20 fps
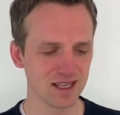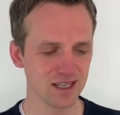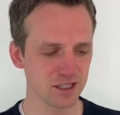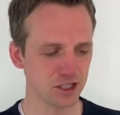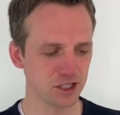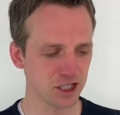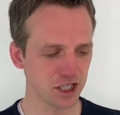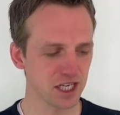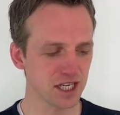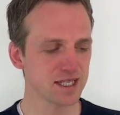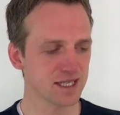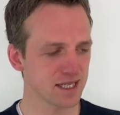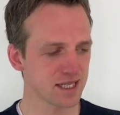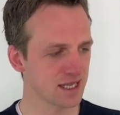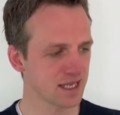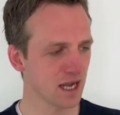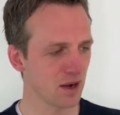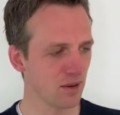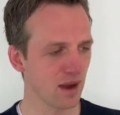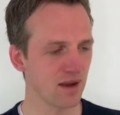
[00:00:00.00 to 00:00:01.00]

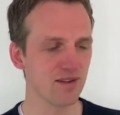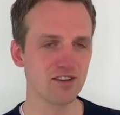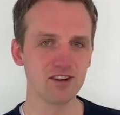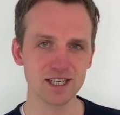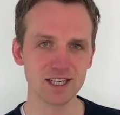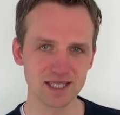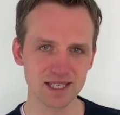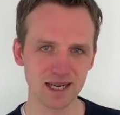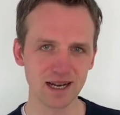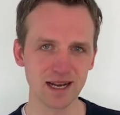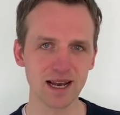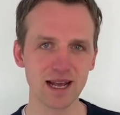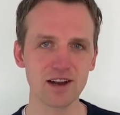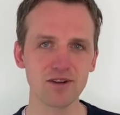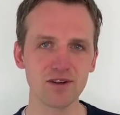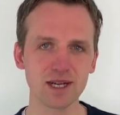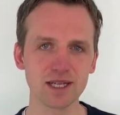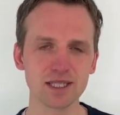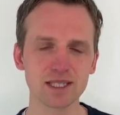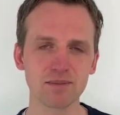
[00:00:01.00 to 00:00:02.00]
Jesus, however, is
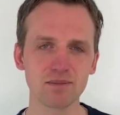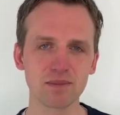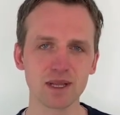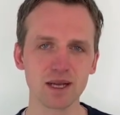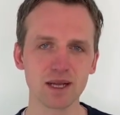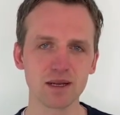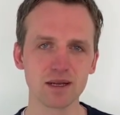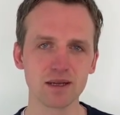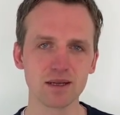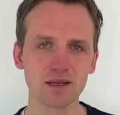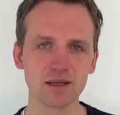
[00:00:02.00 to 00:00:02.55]
declaring something.